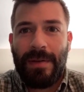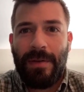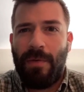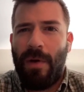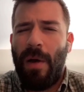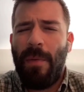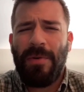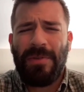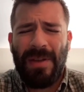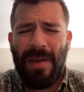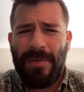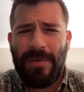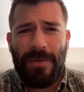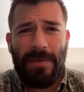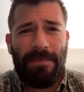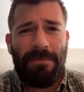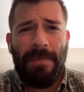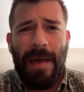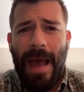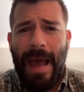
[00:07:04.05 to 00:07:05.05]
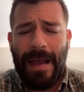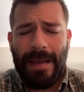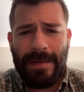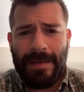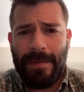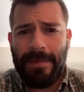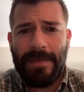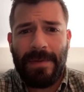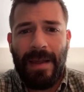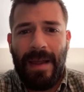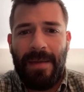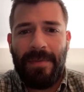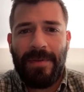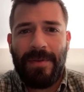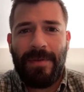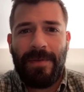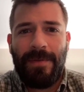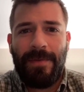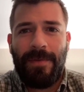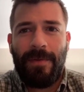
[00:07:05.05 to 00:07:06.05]
you almost have to beg
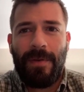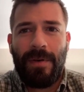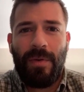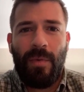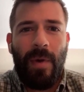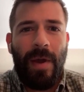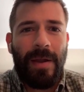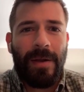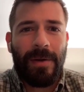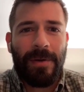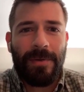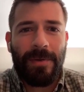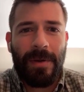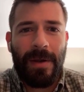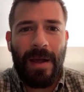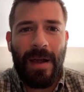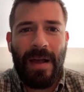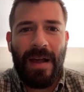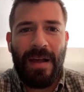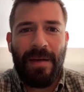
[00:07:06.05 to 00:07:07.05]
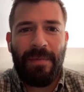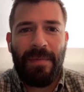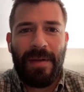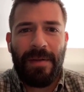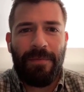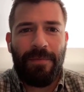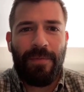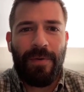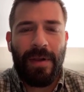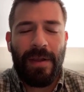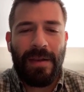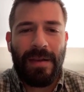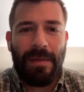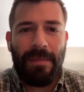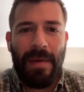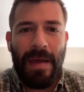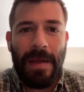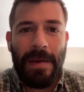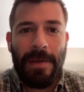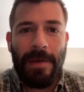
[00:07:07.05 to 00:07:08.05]
sometimes for the waiter to come and bring the
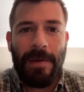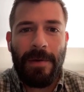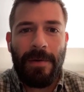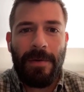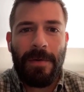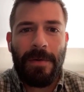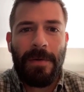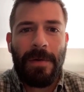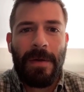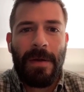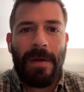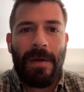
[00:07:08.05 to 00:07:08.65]
menu,